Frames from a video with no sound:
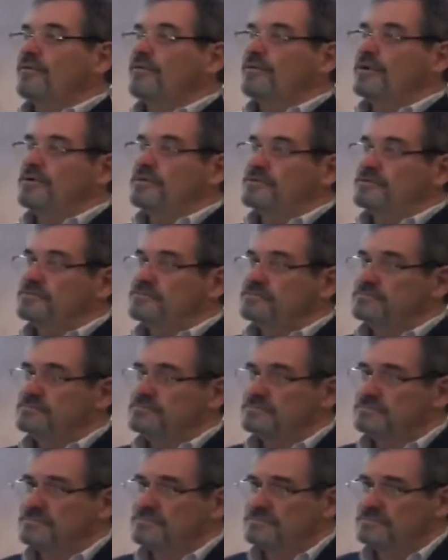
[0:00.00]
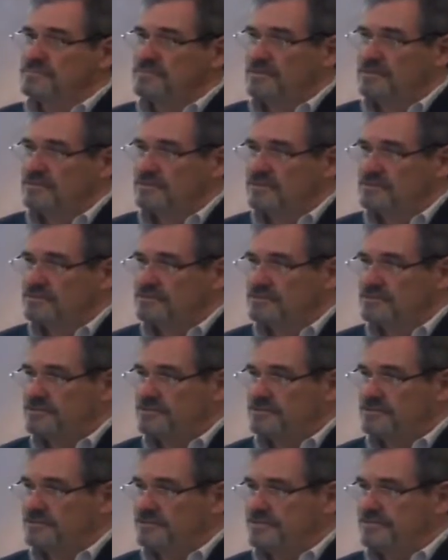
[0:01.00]
Well,
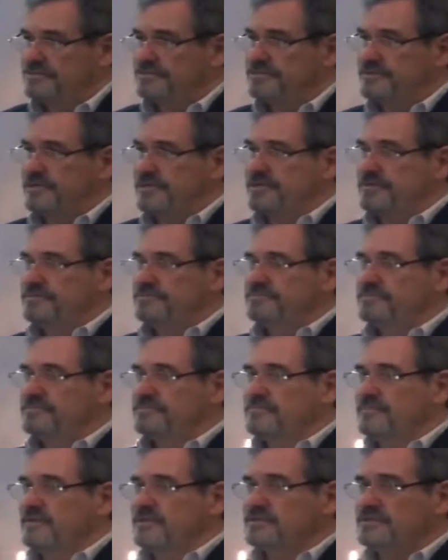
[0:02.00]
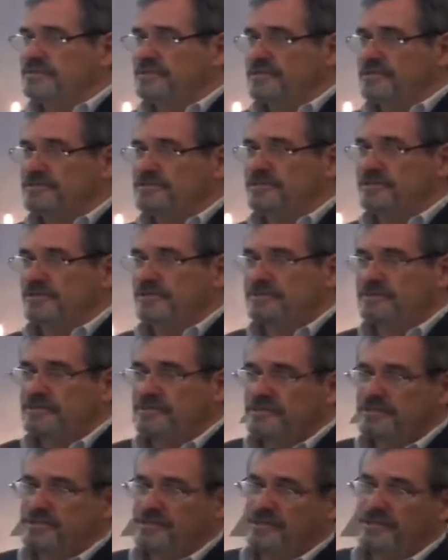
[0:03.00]
since Labor Day, she has gone to
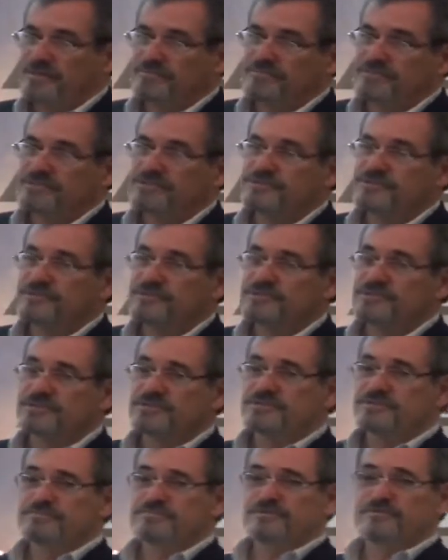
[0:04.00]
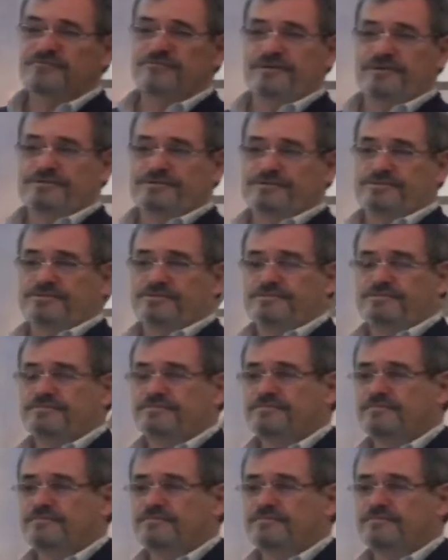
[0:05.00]
the campus where she's a professor